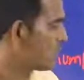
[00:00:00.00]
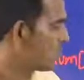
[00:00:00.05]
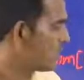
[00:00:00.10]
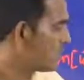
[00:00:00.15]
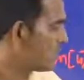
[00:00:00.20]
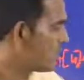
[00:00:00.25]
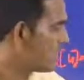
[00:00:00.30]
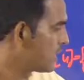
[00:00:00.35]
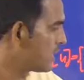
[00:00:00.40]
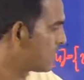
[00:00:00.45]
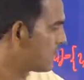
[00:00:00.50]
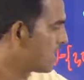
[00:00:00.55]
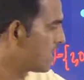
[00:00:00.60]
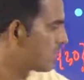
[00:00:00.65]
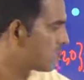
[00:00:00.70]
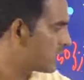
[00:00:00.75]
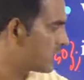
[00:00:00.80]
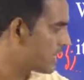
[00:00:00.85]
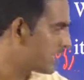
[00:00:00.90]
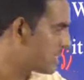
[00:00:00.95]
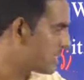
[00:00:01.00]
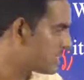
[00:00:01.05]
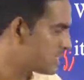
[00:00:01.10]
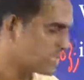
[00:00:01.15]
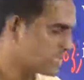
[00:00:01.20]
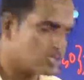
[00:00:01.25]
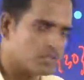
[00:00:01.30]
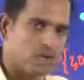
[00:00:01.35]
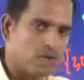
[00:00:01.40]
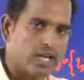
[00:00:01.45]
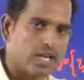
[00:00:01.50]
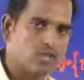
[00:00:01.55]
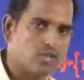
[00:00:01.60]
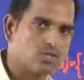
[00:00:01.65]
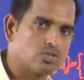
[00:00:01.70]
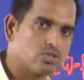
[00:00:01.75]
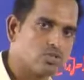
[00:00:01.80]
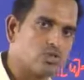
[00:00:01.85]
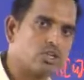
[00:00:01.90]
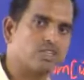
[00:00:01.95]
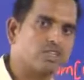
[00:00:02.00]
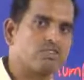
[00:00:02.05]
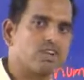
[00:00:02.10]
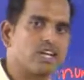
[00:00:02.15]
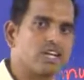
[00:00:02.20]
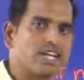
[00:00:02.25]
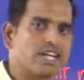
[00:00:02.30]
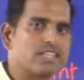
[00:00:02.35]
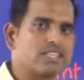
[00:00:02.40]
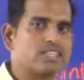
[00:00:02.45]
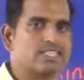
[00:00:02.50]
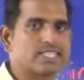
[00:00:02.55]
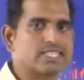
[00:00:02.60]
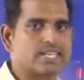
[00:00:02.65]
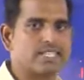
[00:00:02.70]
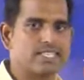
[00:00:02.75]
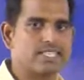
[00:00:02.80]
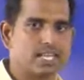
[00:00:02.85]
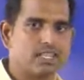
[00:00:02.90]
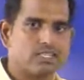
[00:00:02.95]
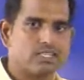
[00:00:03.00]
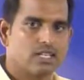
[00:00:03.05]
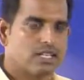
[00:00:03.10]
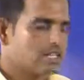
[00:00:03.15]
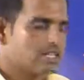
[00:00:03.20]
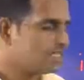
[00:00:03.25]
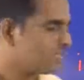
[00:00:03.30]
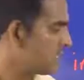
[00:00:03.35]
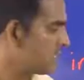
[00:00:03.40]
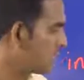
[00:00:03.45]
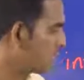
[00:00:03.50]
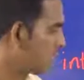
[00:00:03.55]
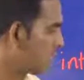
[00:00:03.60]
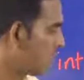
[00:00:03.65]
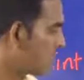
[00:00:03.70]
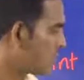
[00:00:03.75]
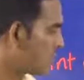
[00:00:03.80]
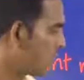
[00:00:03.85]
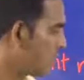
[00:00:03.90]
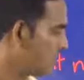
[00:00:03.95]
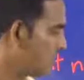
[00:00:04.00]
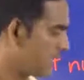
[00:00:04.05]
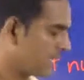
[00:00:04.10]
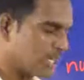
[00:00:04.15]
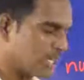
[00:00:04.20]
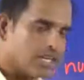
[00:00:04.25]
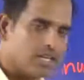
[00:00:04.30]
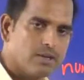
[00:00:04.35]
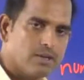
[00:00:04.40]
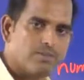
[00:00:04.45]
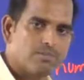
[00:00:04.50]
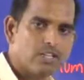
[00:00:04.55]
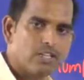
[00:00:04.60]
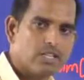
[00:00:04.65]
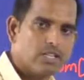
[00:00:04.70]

if here you have taken 6 values, so it will take the size as 6 automatically.